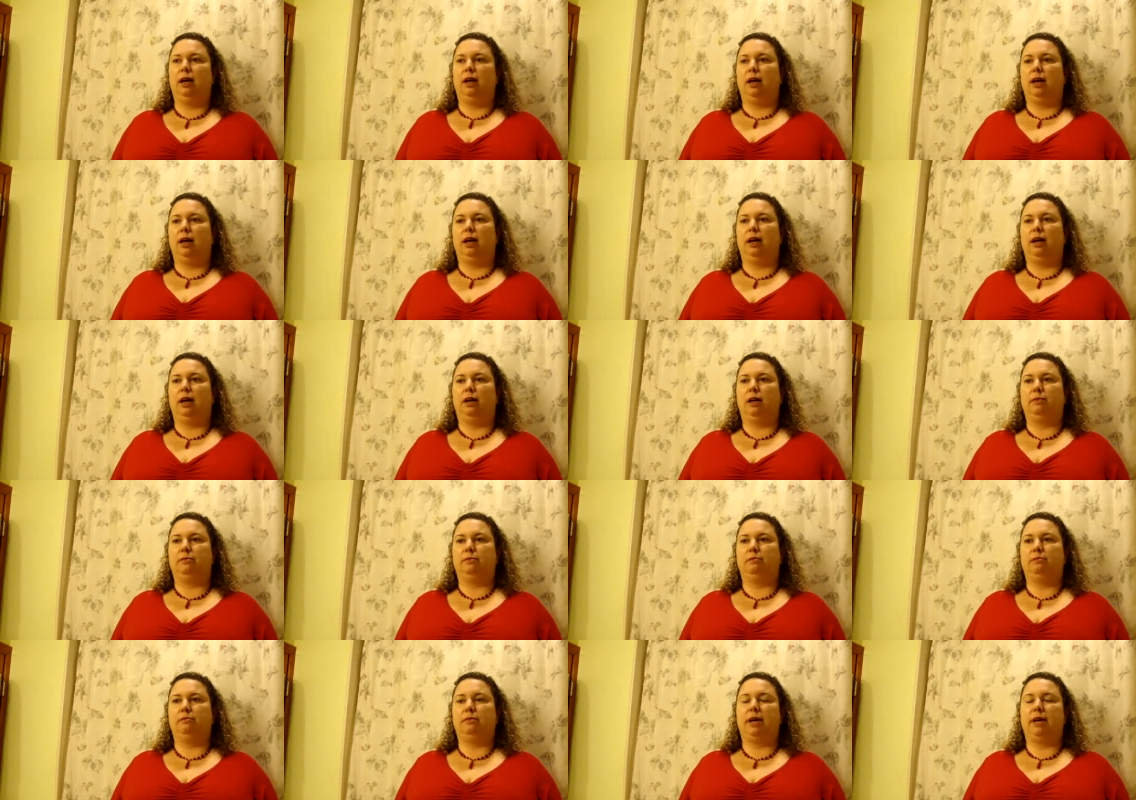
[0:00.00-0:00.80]

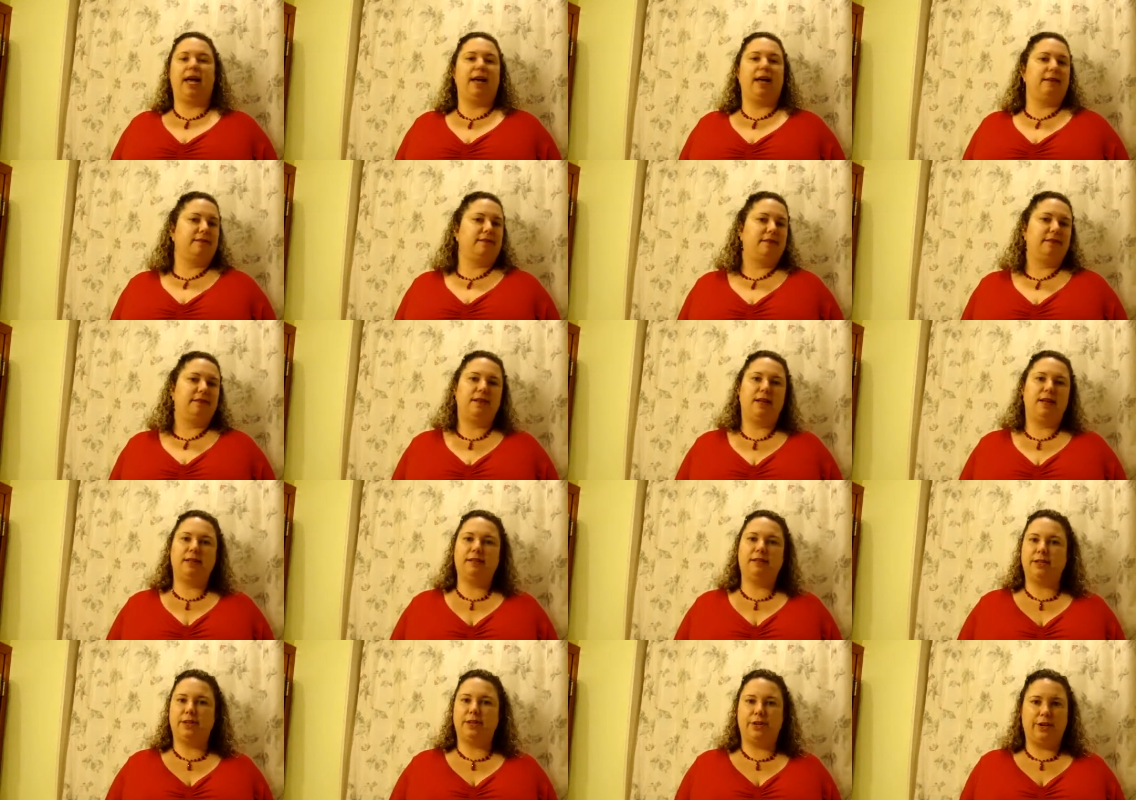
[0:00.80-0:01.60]
My house is
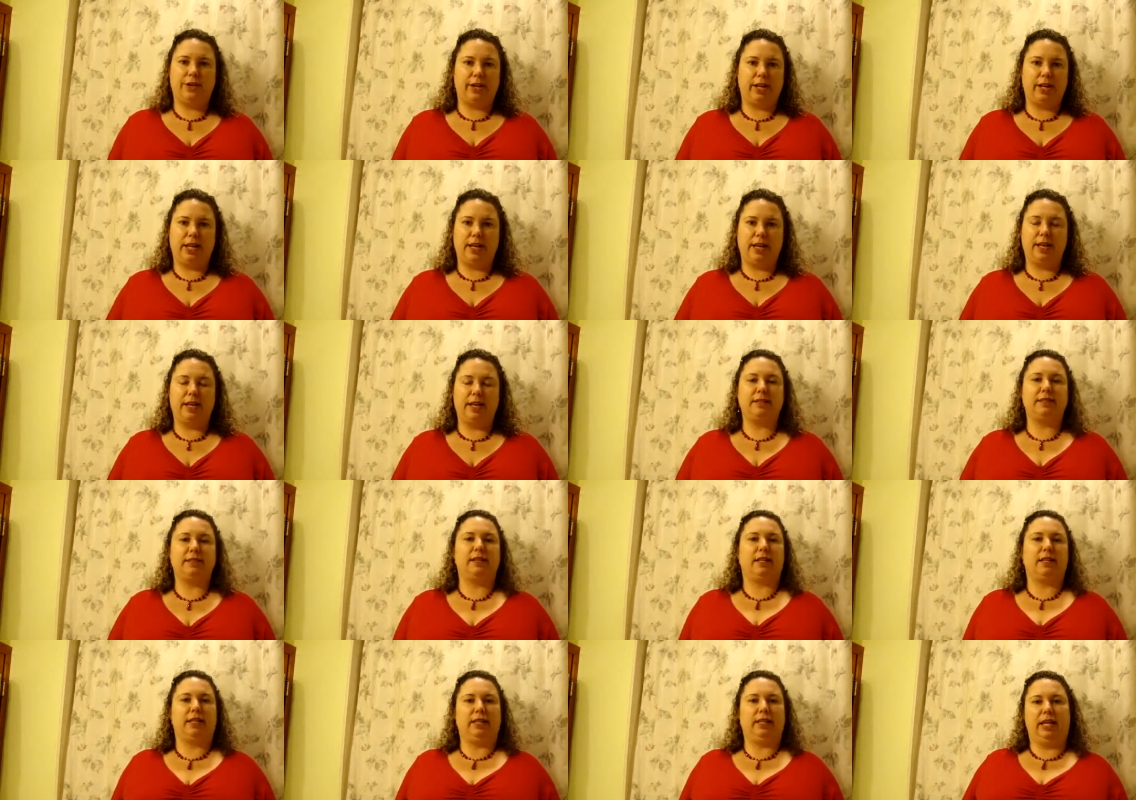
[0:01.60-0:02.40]
not dirty,
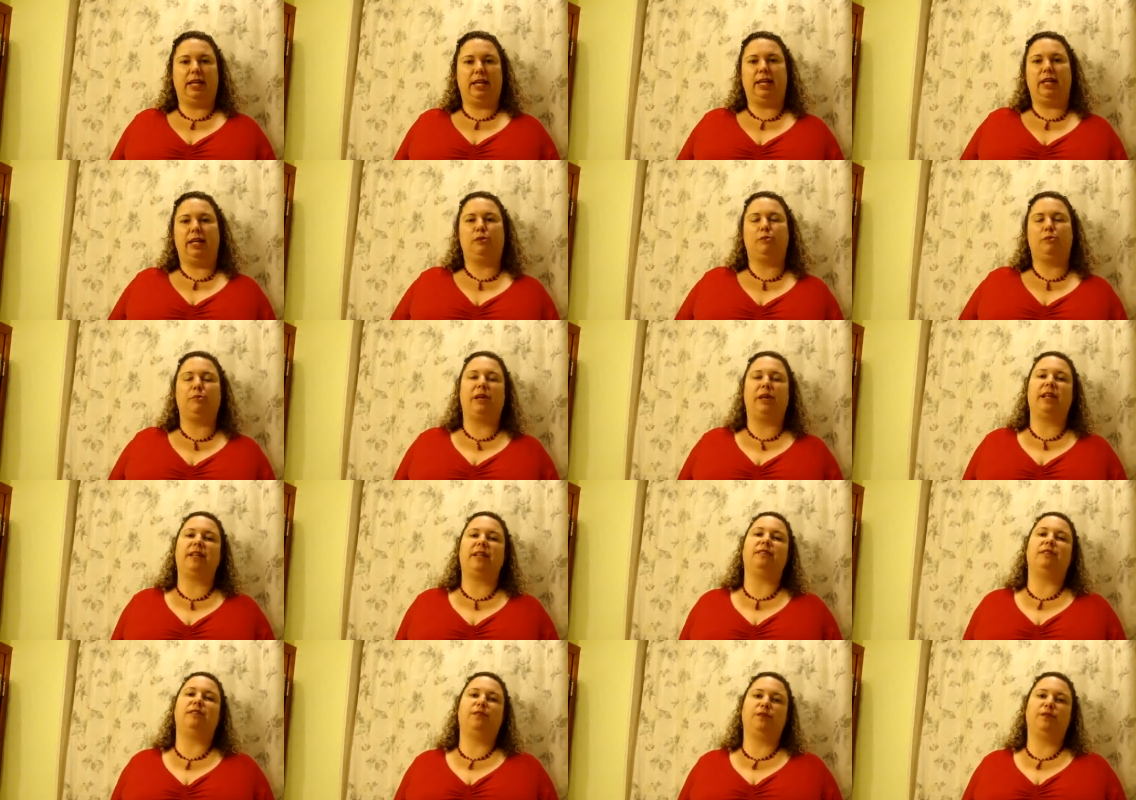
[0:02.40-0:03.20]
it's clean, but
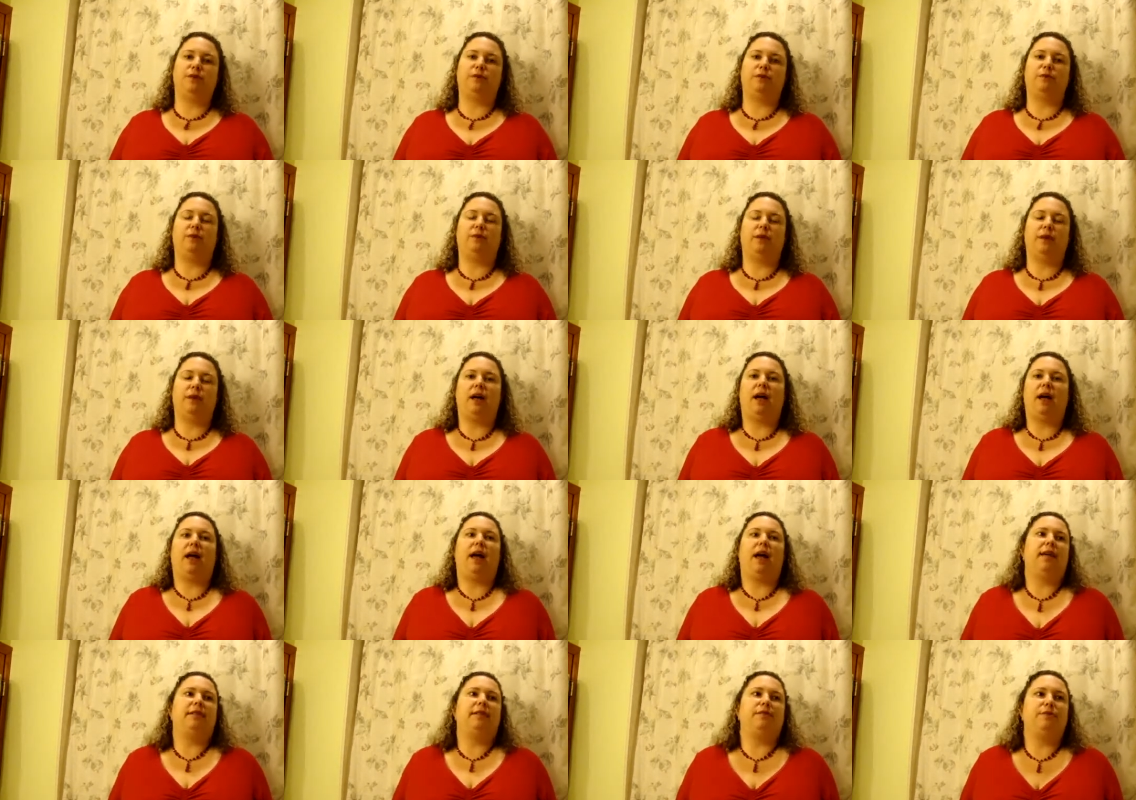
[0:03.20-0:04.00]
I do
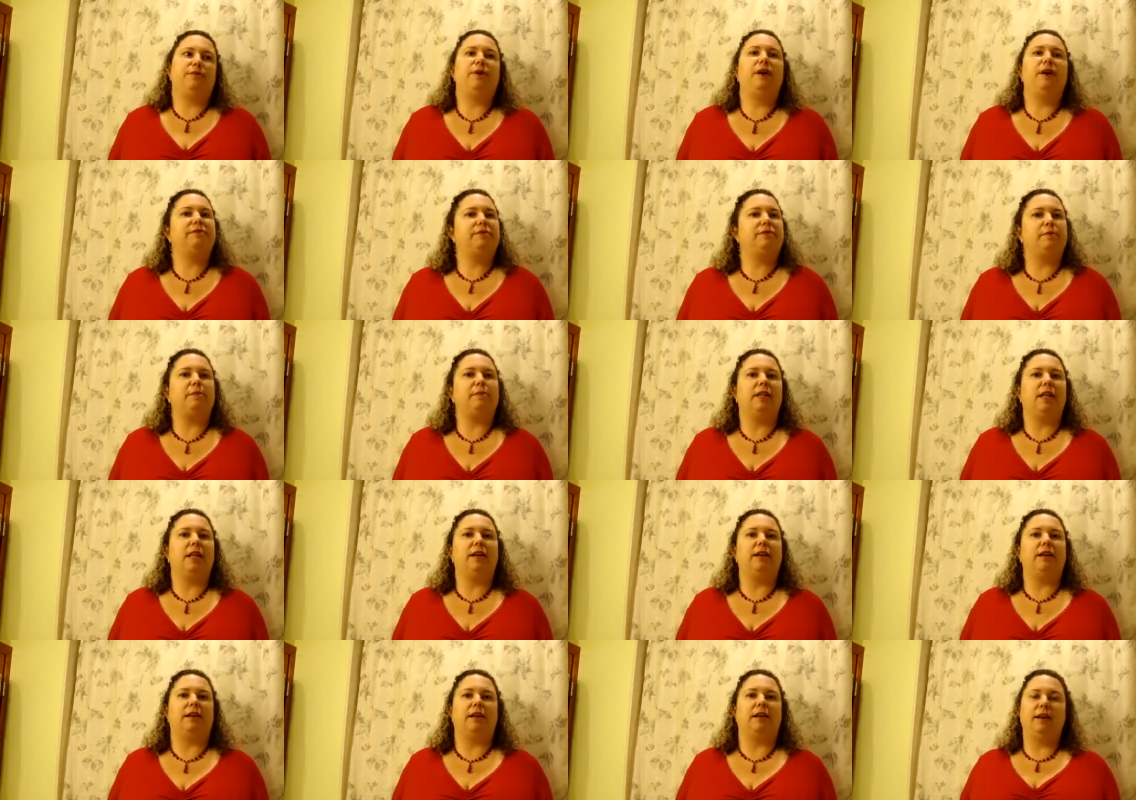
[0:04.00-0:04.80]
have some
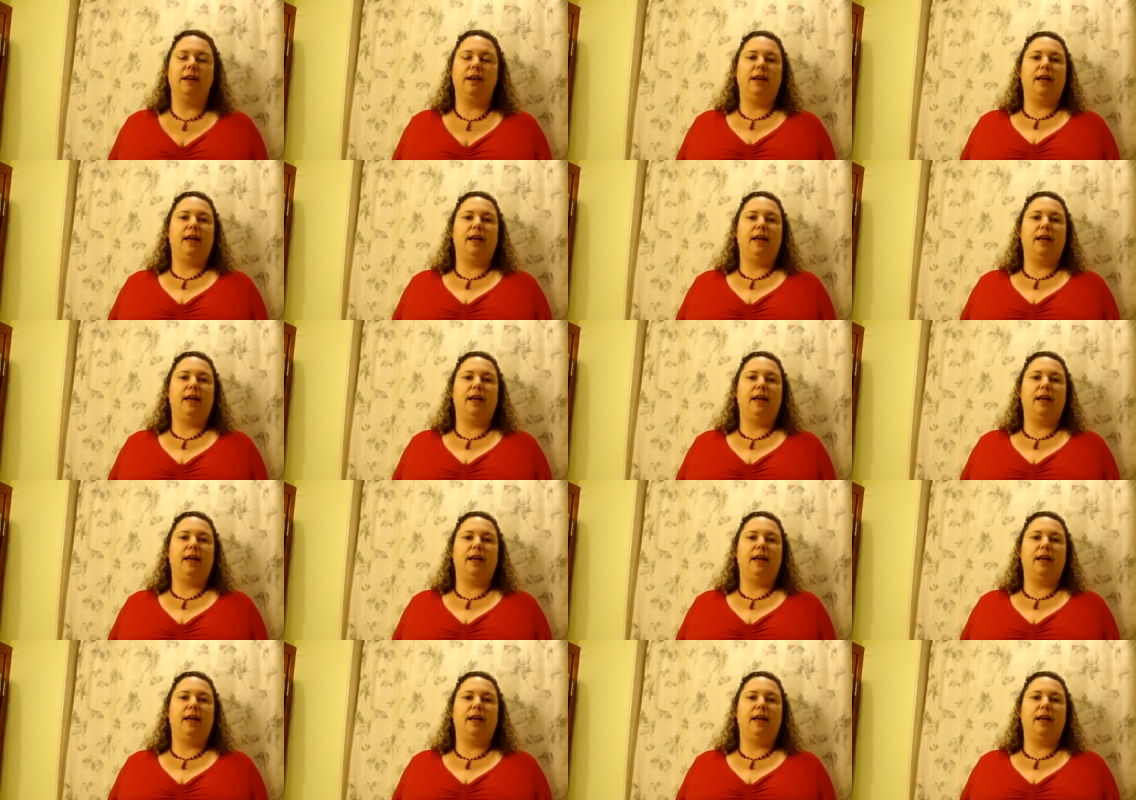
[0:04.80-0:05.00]
clutter,